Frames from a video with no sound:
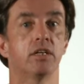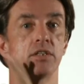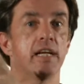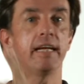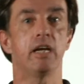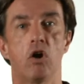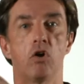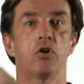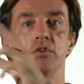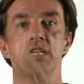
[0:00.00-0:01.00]
They're taking
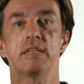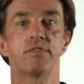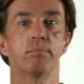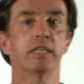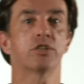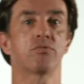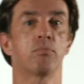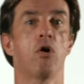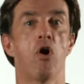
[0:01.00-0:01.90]
all these different pictures from